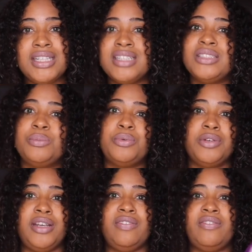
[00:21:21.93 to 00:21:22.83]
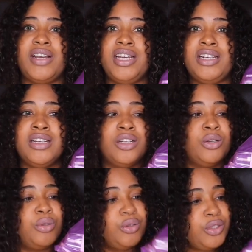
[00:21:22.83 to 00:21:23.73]
That's the point. Find
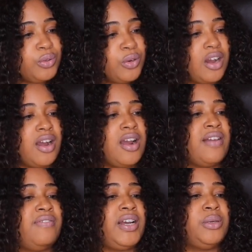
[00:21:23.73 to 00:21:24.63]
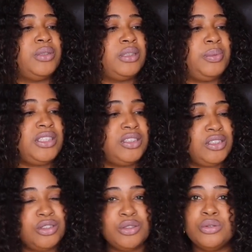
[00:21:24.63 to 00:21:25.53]
who you are, find what speaks
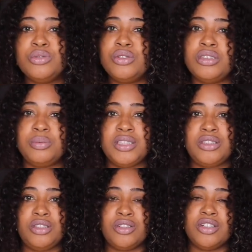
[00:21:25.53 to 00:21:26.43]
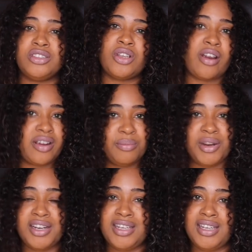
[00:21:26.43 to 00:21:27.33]
to you, to speak to your target
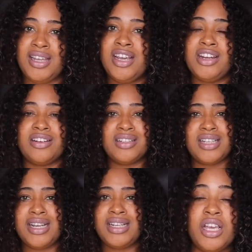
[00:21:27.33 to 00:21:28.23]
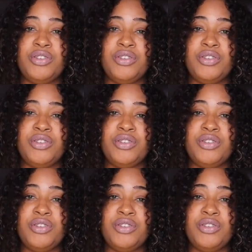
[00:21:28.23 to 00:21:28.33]
market, your client.